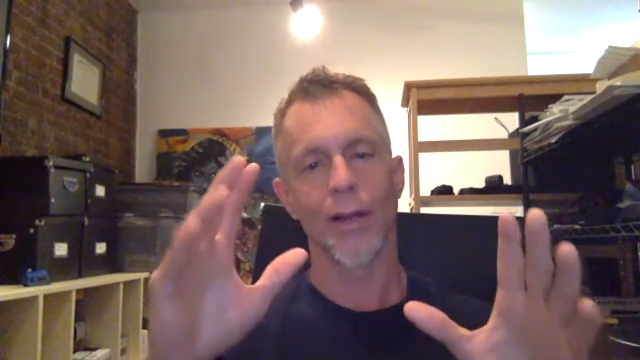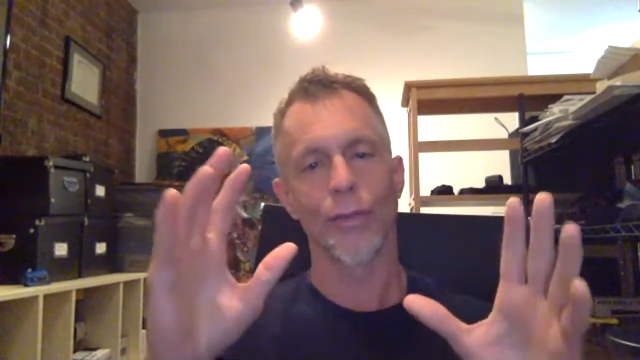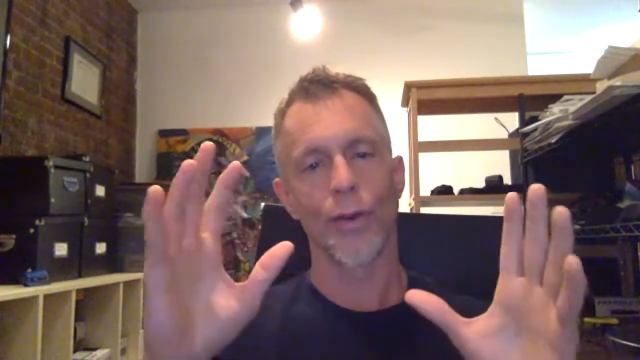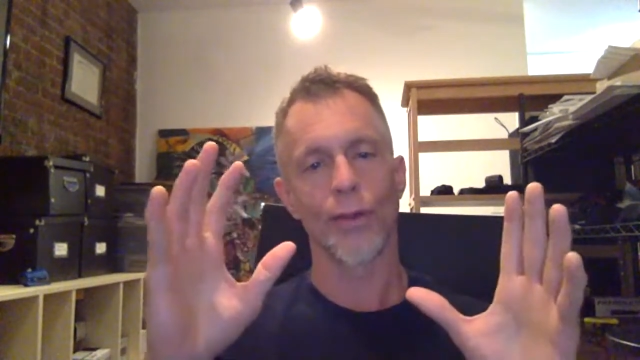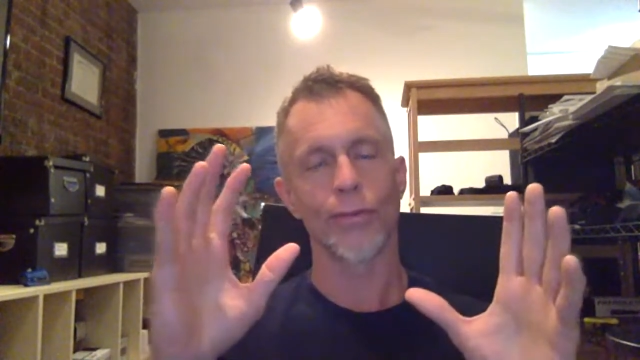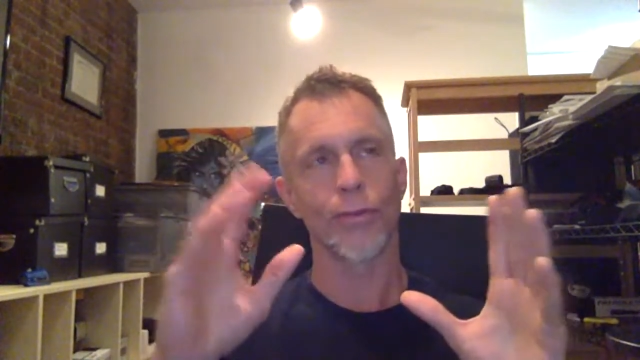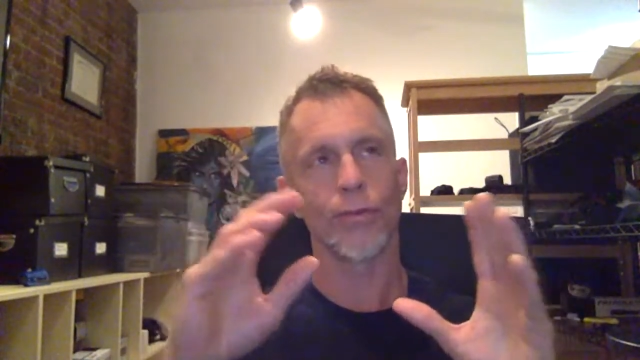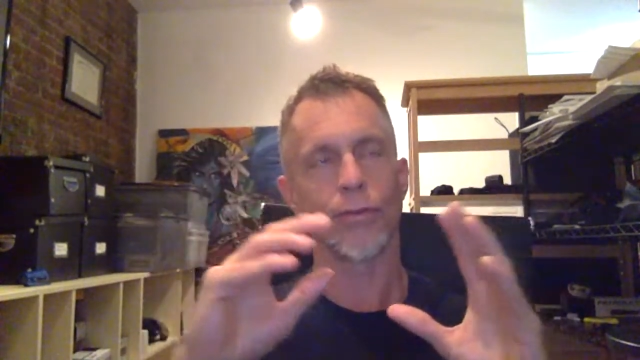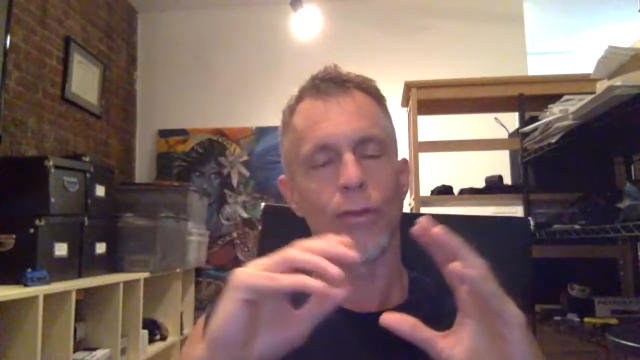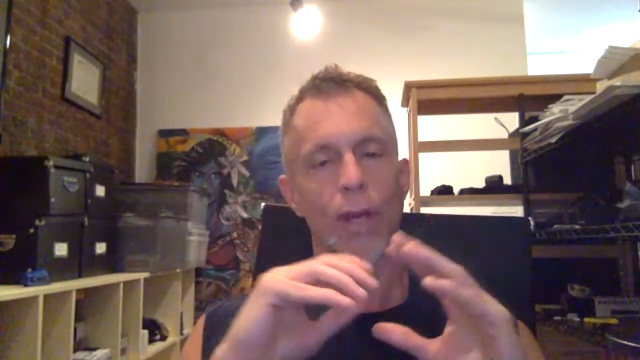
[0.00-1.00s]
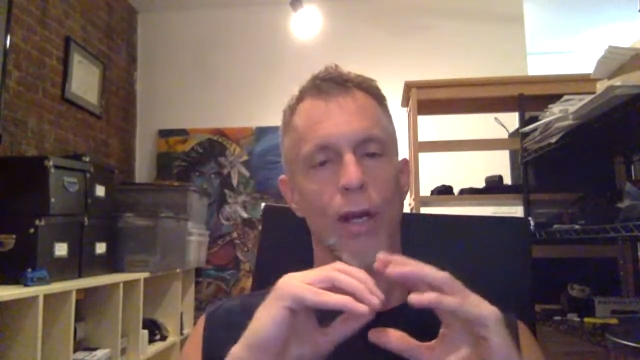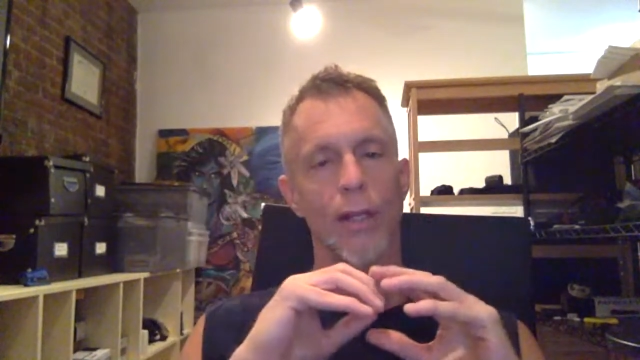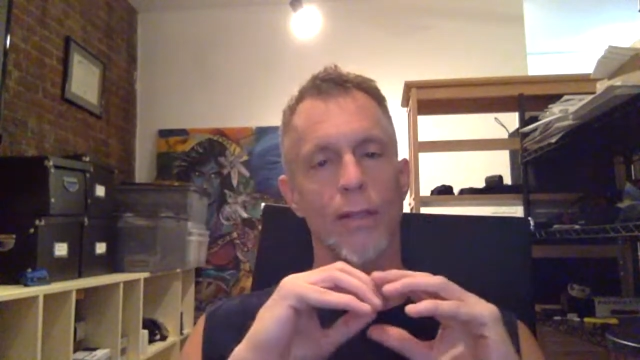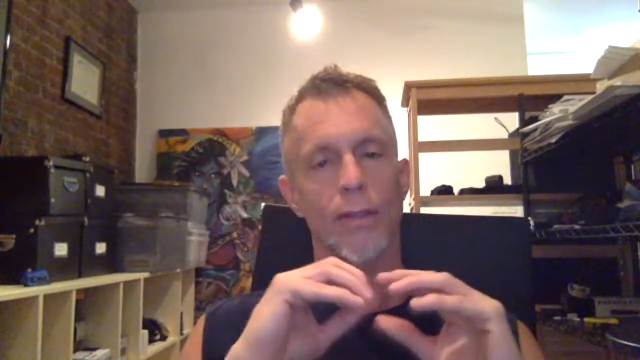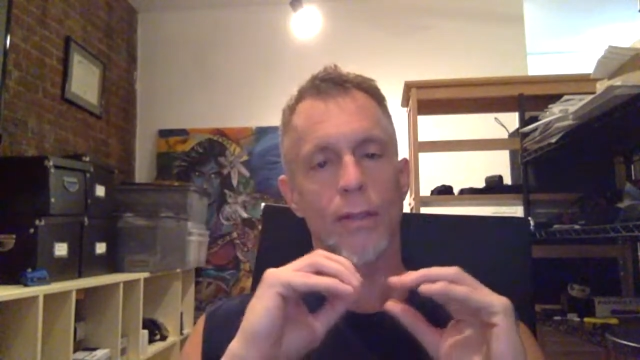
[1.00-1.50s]
Andres is
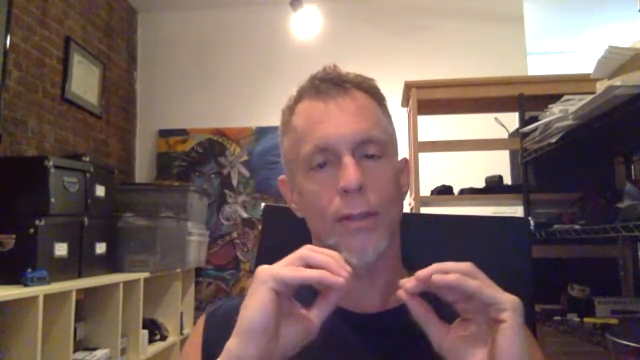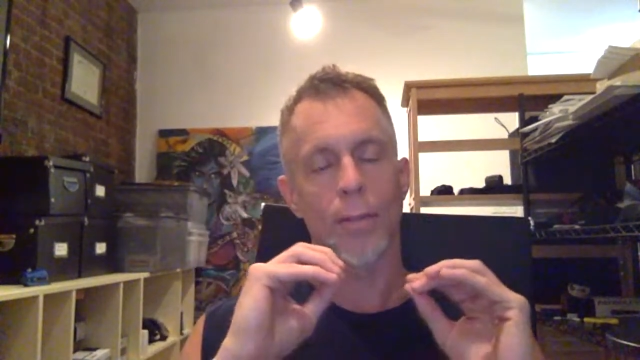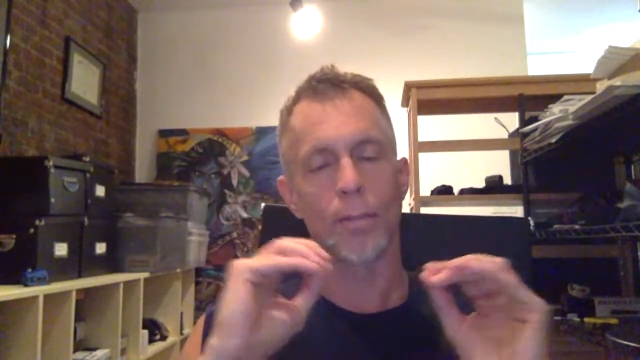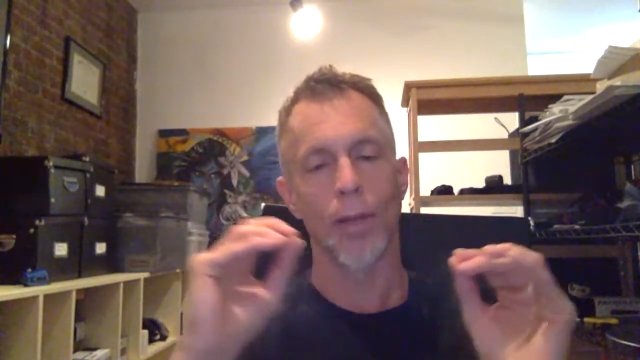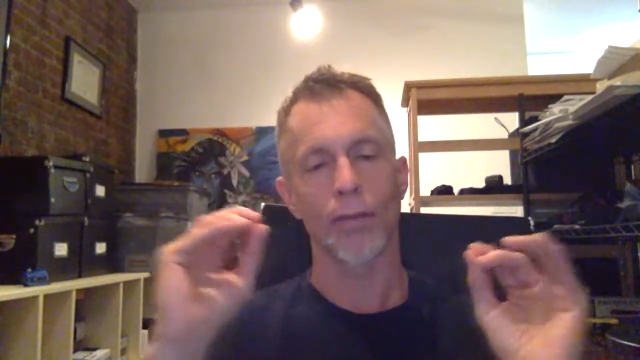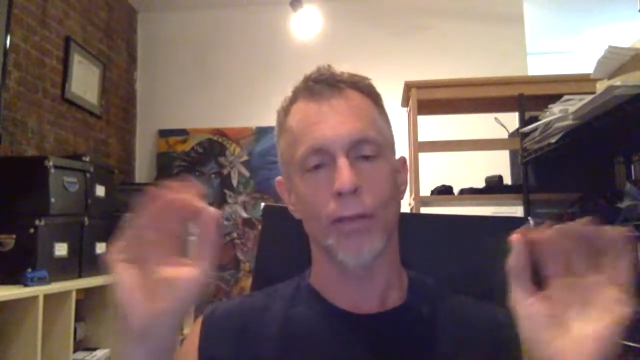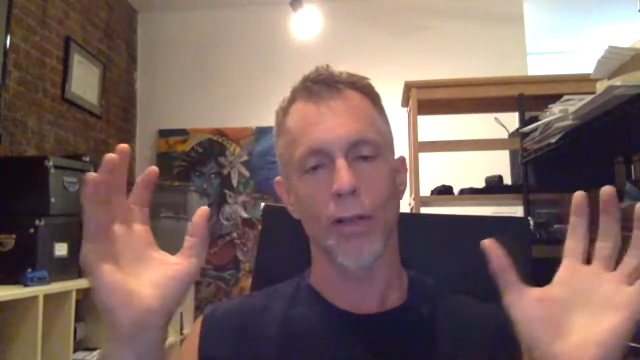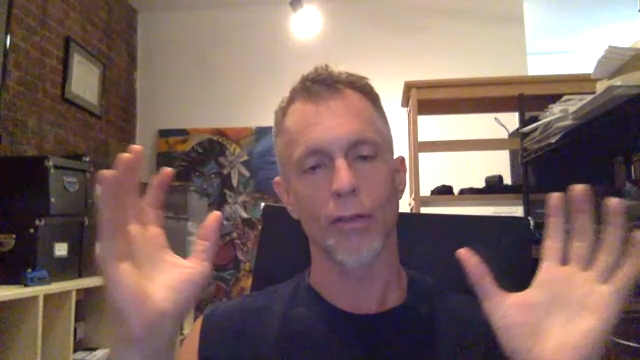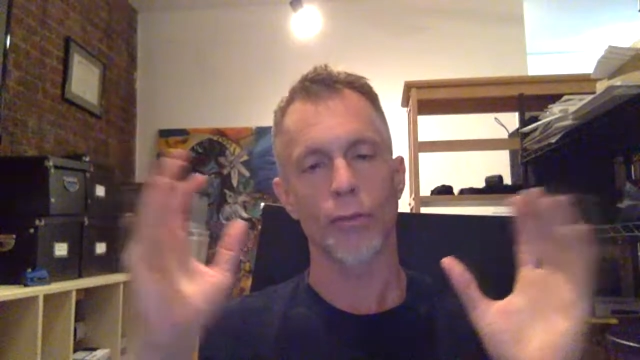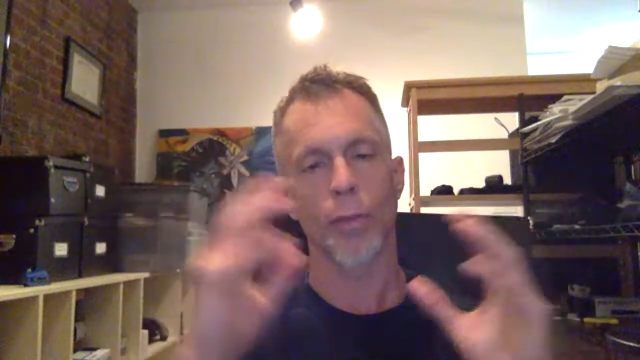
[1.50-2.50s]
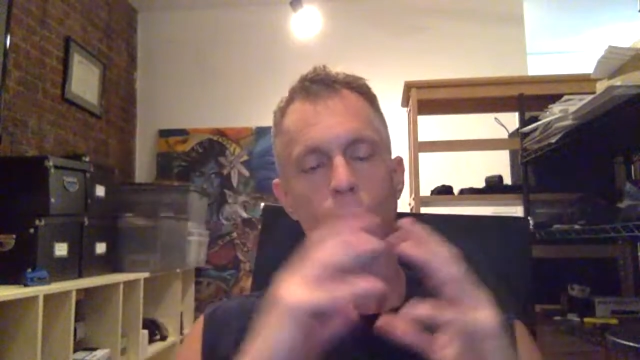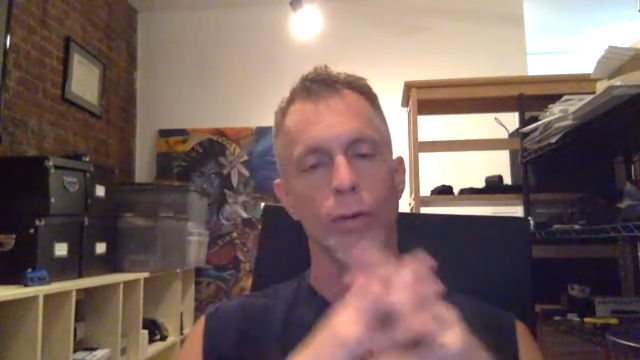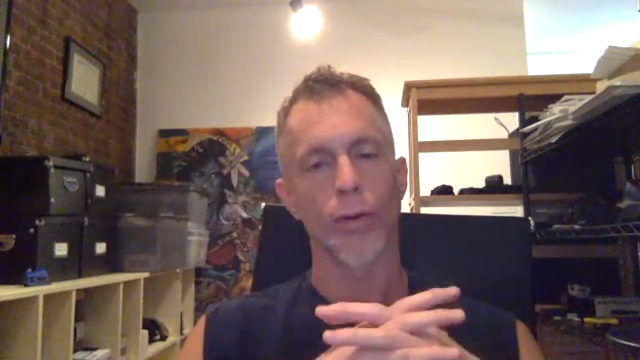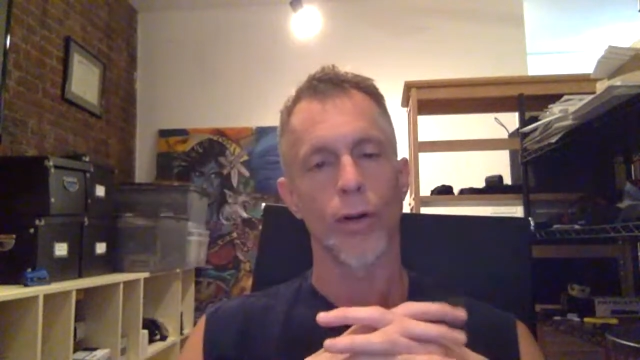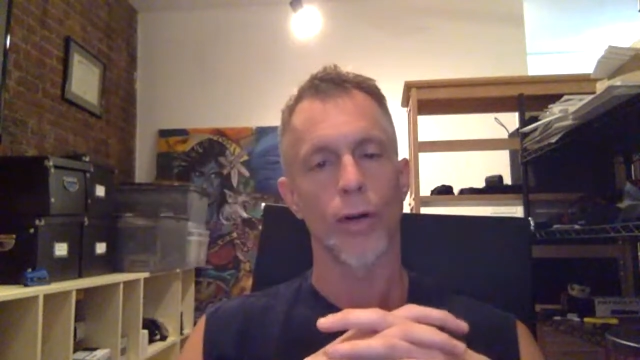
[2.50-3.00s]
not the best English
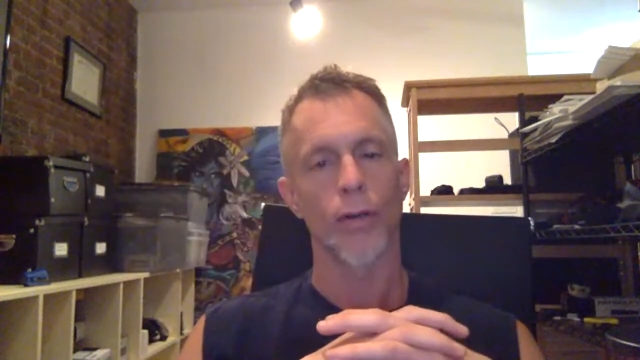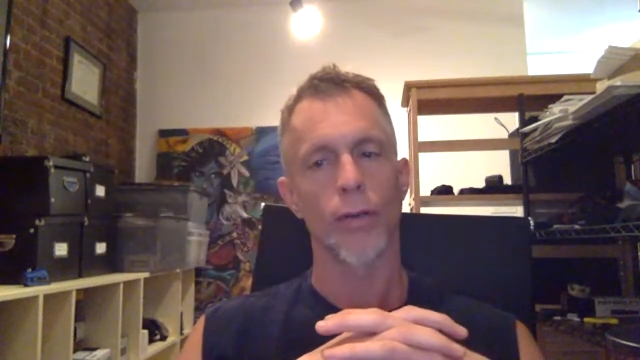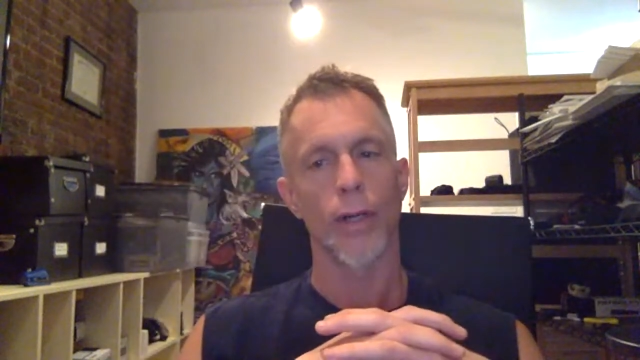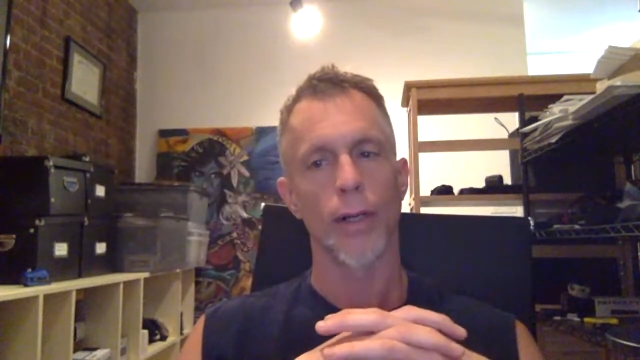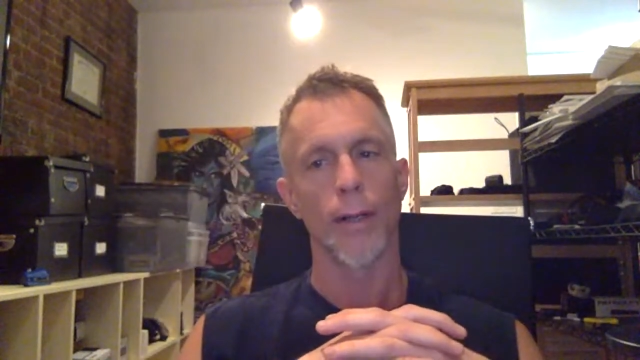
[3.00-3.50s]
speaker at all.